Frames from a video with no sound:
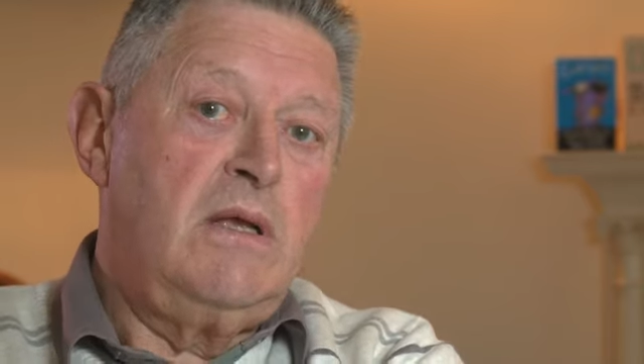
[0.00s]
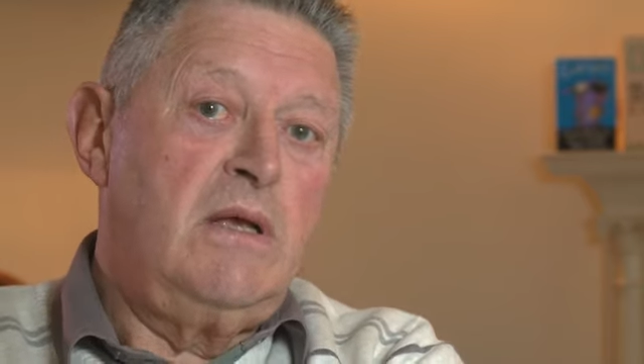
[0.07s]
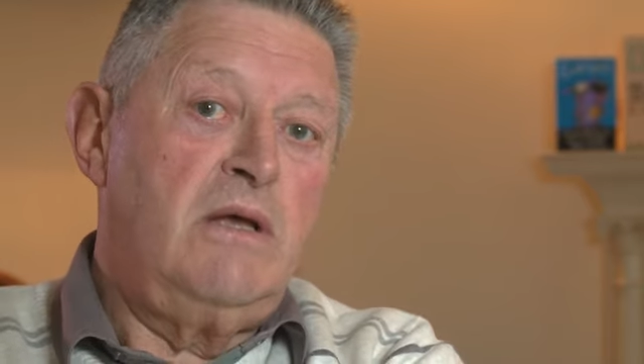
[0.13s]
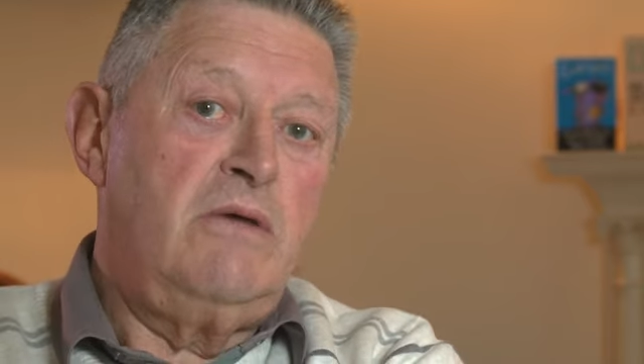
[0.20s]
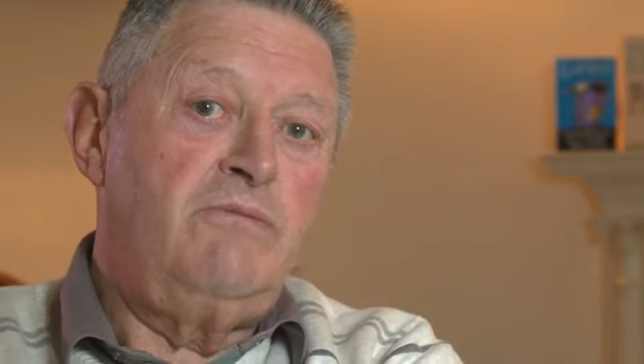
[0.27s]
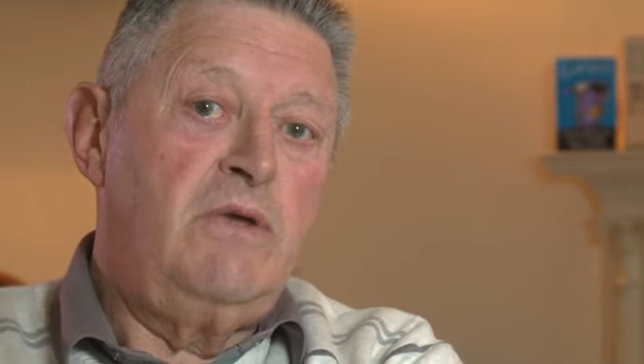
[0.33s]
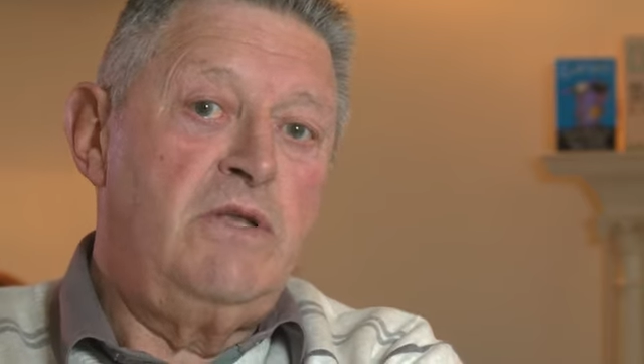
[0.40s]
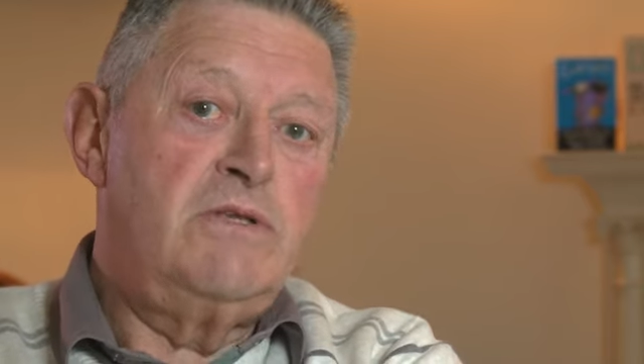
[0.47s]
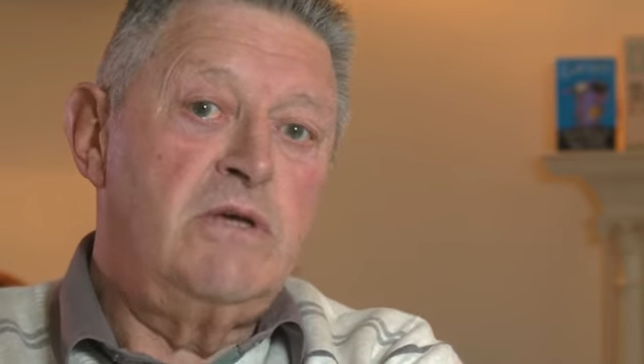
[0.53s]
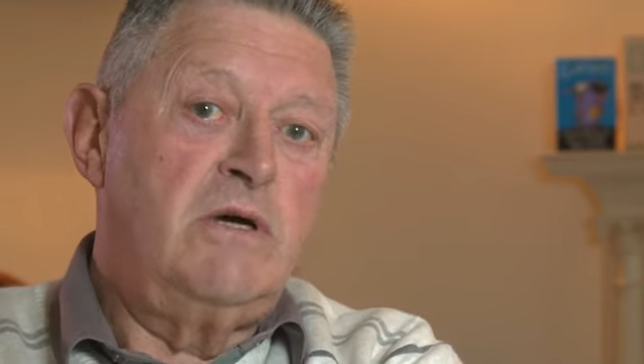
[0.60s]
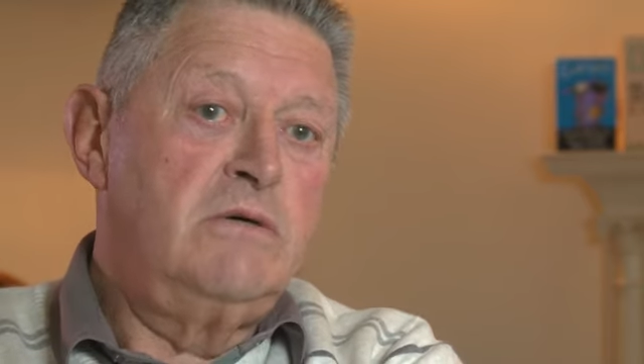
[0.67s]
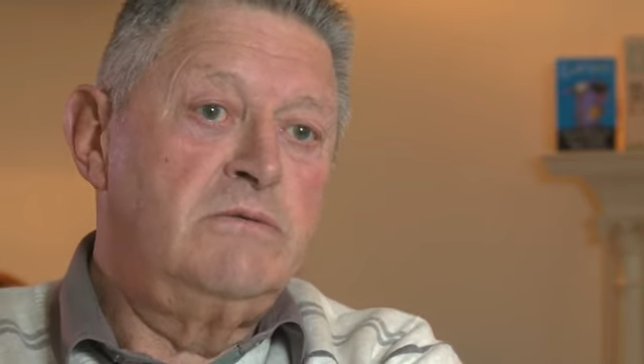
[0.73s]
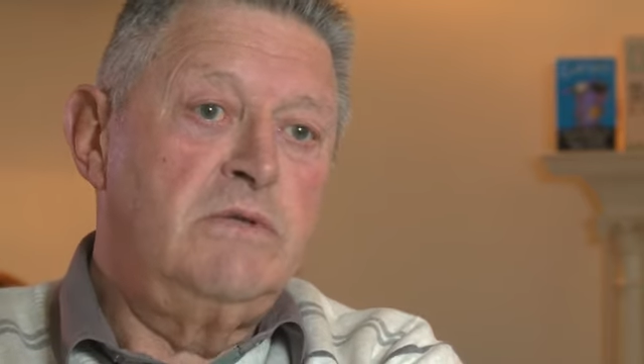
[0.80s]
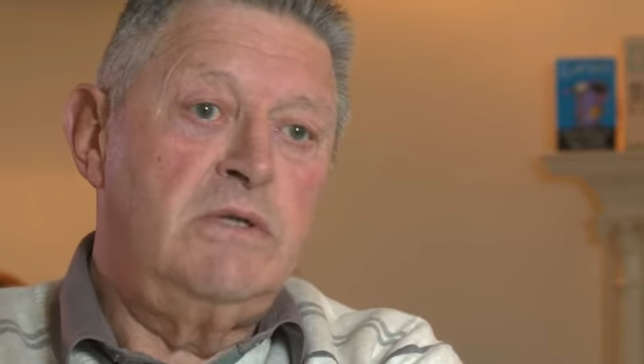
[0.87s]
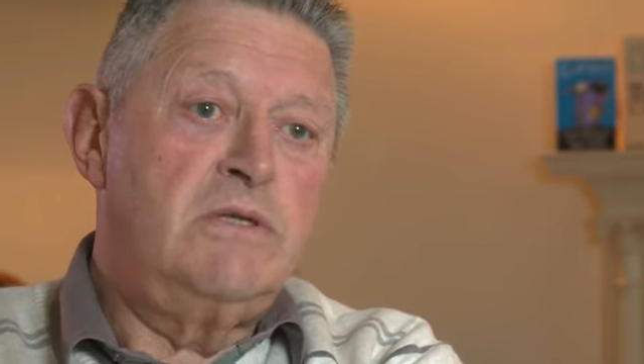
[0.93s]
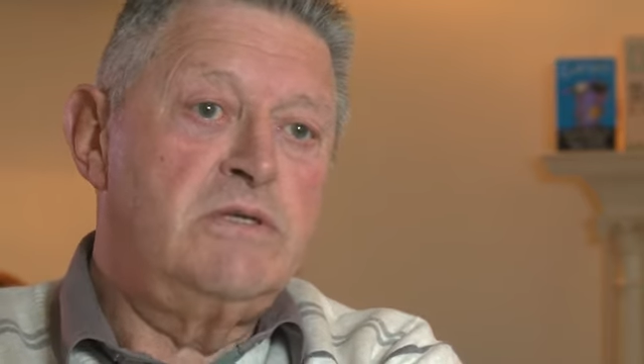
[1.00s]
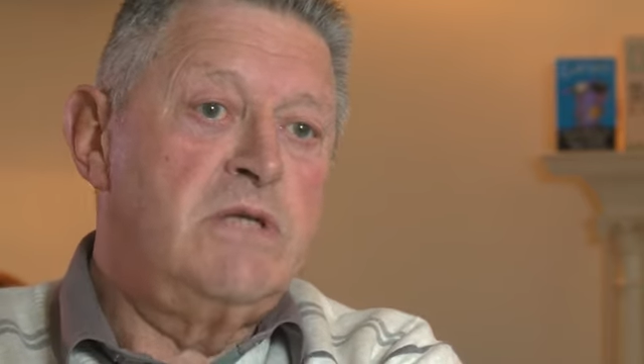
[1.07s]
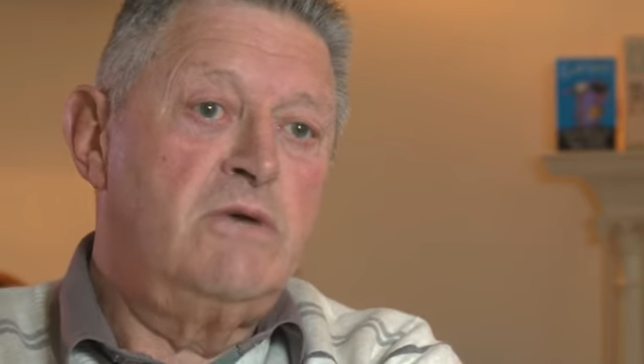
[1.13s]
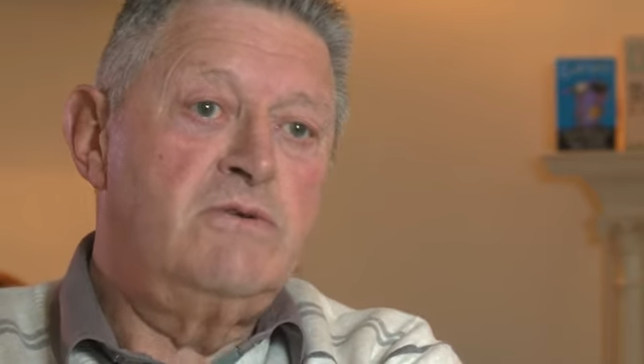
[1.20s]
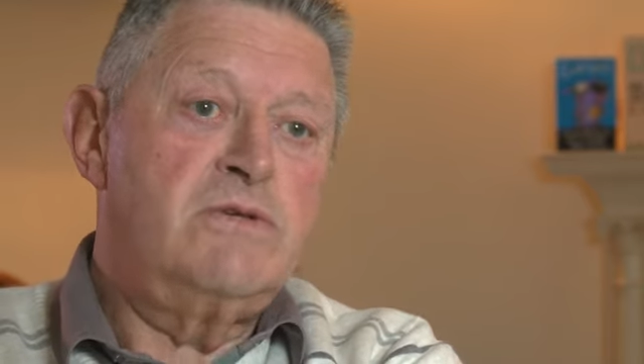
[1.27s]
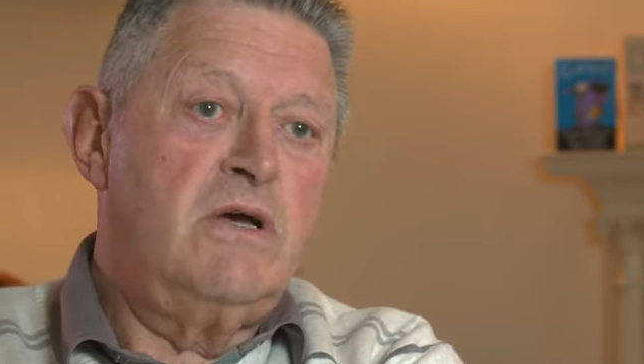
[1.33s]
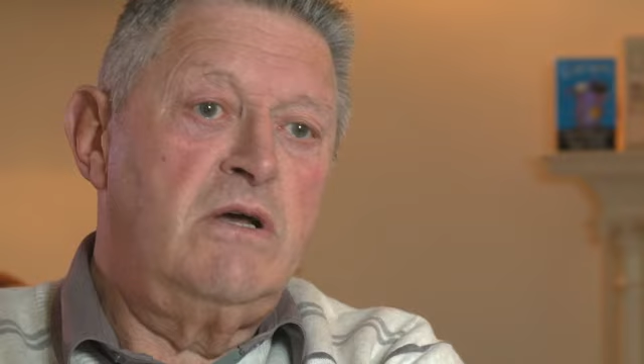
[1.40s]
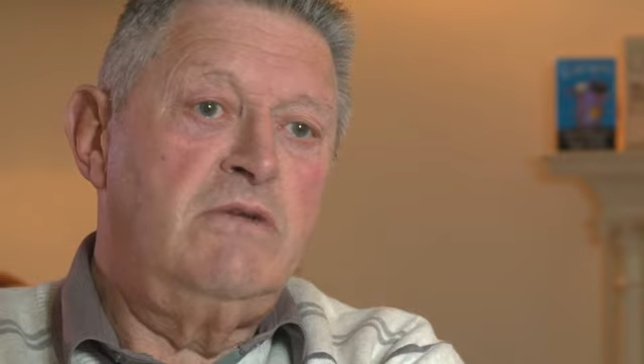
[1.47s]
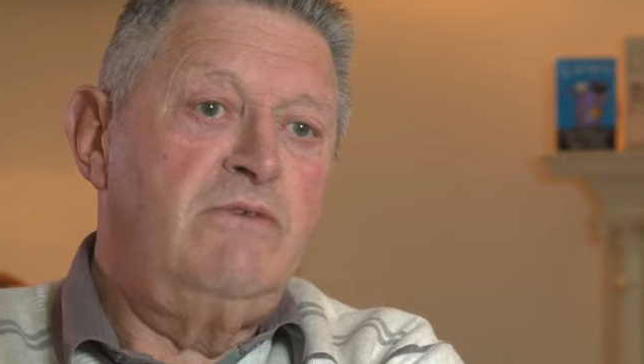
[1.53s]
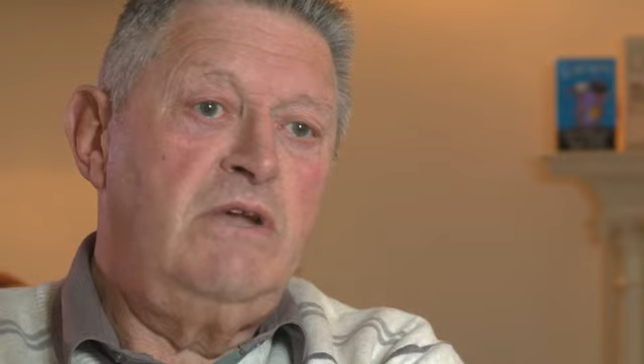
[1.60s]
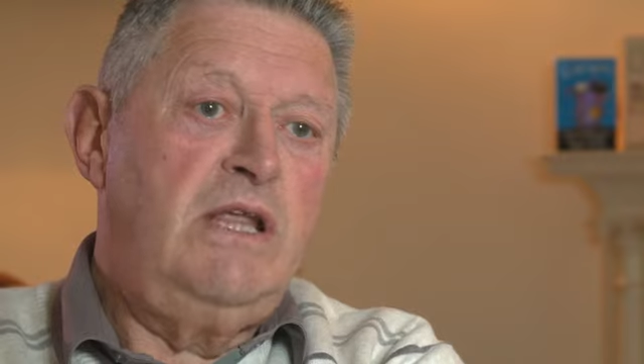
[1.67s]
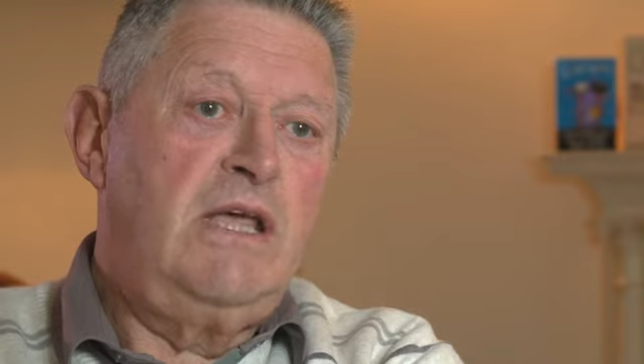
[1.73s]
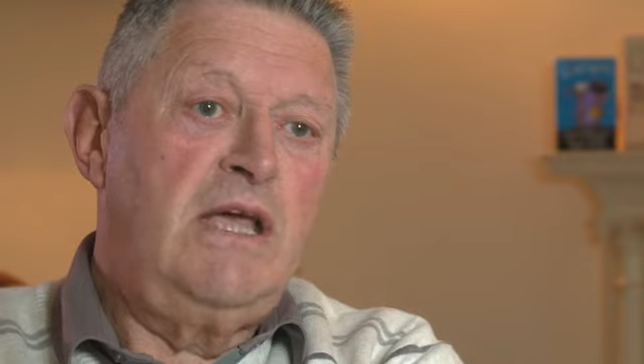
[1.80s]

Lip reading: I've been told that there's no sign of any